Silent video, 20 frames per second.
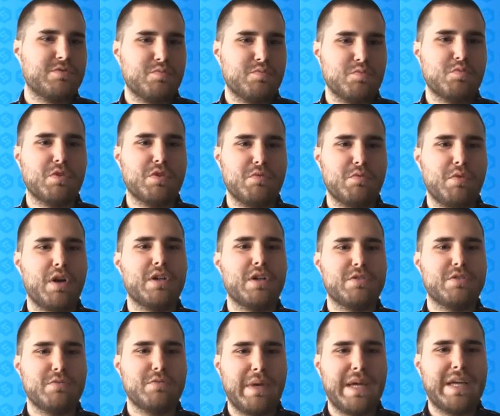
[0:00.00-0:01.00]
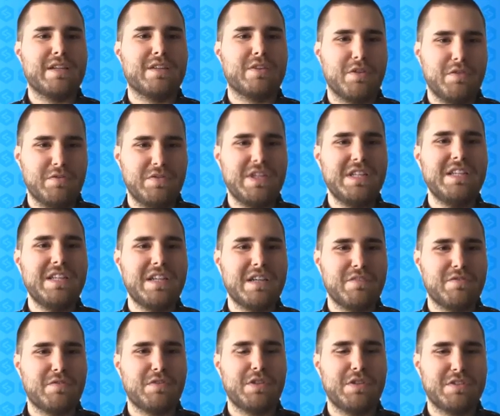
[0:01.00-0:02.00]
wanted to make it convenient
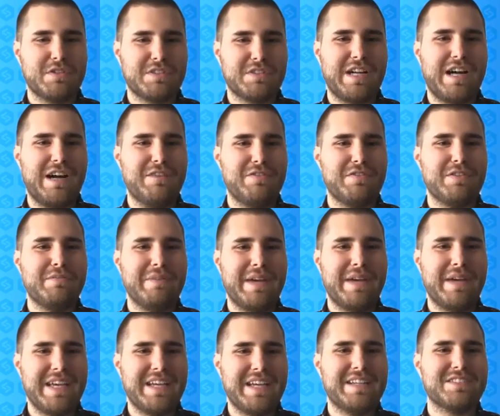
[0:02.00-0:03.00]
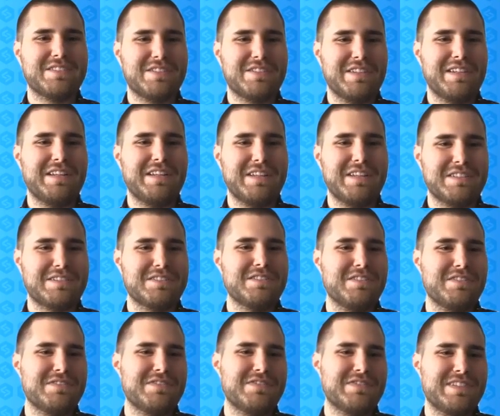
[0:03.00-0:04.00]
for yourself and make it so that it's
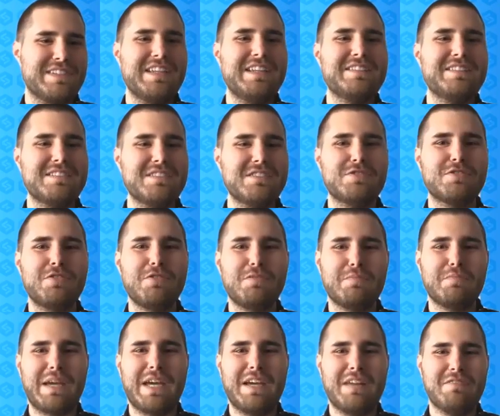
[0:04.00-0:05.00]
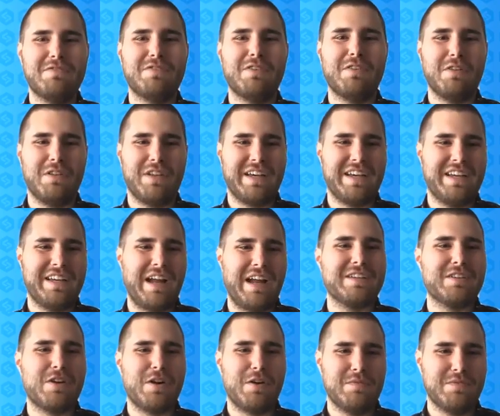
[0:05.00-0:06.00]
isn't so painful and
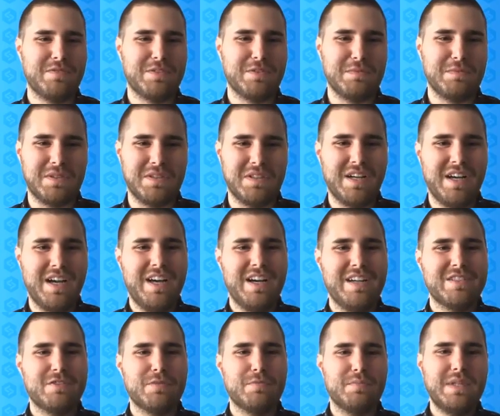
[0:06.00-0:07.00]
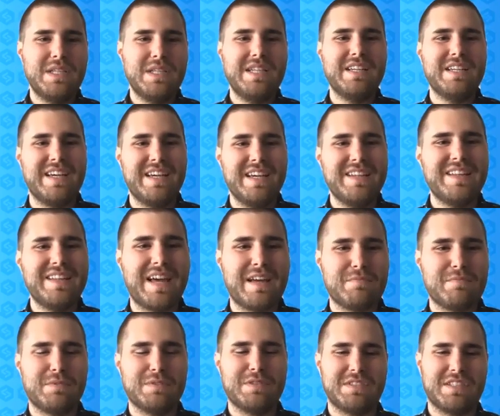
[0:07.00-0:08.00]
uncomfortable to be in
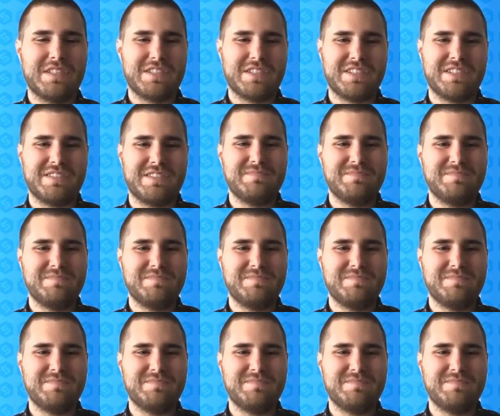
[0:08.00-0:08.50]
that position.